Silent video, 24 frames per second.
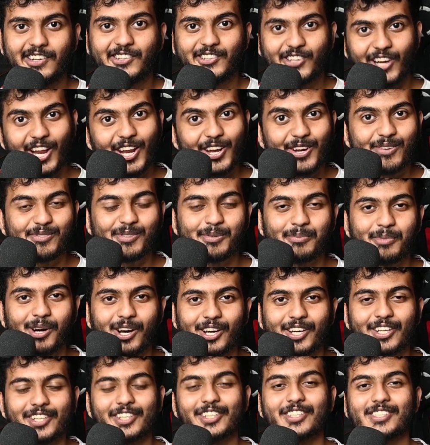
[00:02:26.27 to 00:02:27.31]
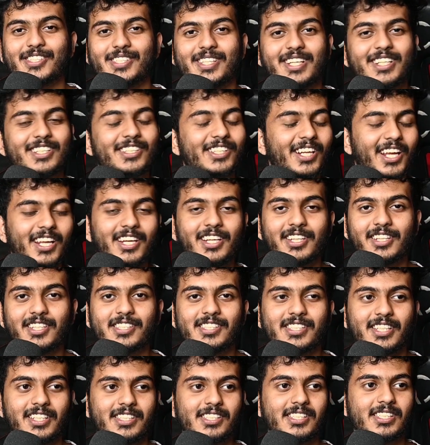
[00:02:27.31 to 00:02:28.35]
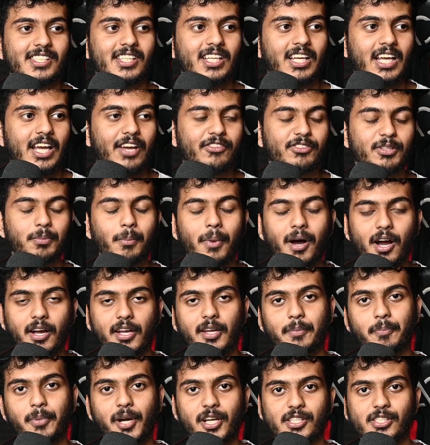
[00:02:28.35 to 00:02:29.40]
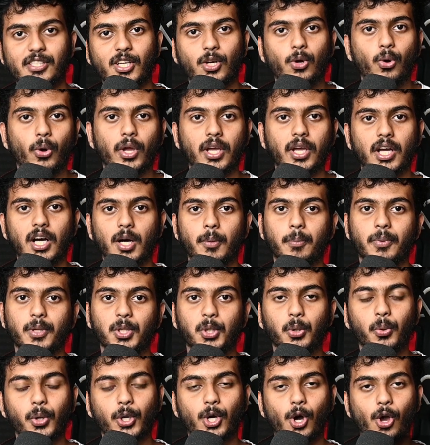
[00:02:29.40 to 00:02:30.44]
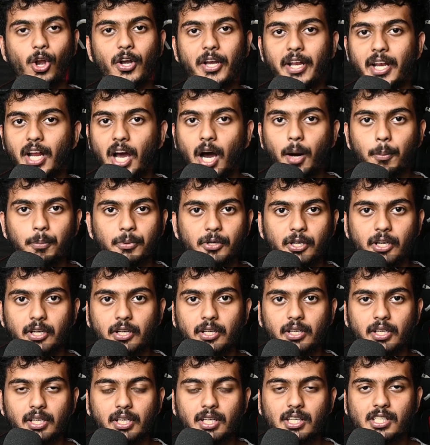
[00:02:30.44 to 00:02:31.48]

trend of the market is. Trend in the sense, if the market prices are going up, you will call it an uptrend.